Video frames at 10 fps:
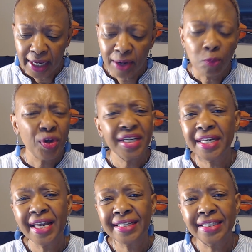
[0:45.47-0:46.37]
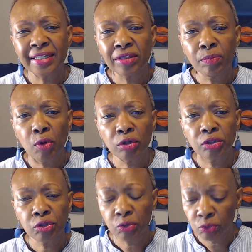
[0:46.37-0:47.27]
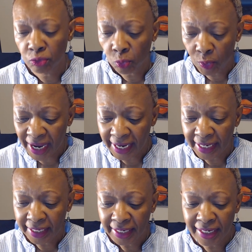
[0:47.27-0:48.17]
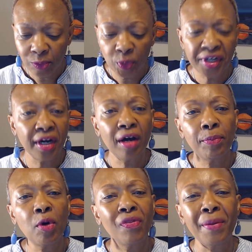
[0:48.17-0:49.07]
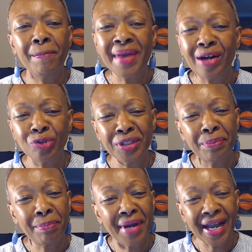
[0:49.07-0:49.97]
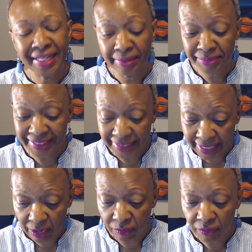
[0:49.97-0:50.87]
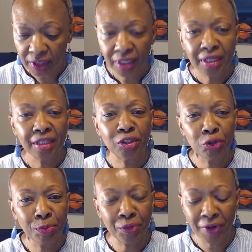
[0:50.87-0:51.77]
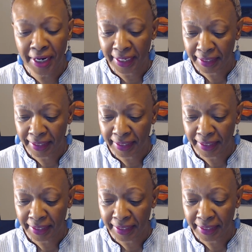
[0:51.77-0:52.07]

"And when he had sent the multitudes away, he went up on the mountain by himself to pray."